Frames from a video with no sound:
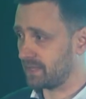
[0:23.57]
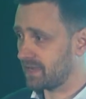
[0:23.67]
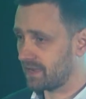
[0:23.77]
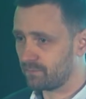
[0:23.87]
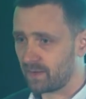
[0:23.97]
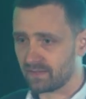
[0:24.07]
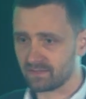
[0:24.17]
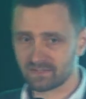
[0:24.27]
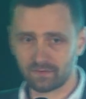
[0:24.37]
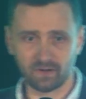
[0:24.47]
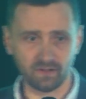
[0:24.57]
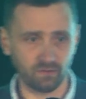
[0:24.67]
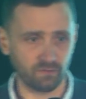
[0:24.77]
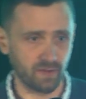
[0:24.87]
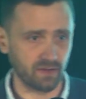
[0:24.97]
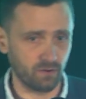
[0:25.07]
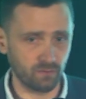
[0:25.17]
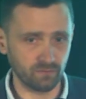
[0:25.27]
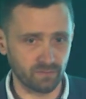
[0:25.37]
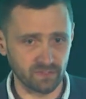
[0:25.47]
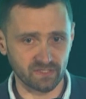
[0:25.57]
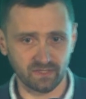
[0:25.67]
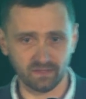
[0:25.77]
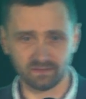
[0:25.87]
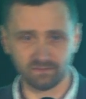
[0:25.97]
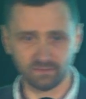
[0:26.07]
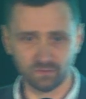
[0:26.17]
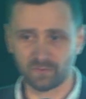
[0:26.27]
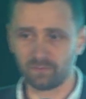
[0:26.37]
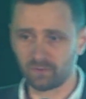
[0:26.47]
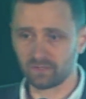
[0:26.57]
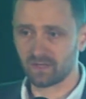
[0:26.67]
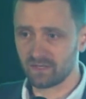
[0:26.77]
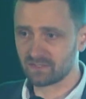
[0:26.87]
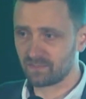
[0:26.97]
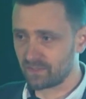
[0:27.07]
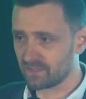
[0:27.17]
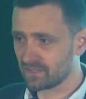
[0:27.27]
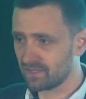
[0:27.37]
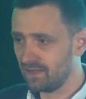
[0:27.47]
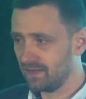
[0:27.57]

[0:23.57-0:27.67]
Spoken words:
And I have several of my own personal super important customers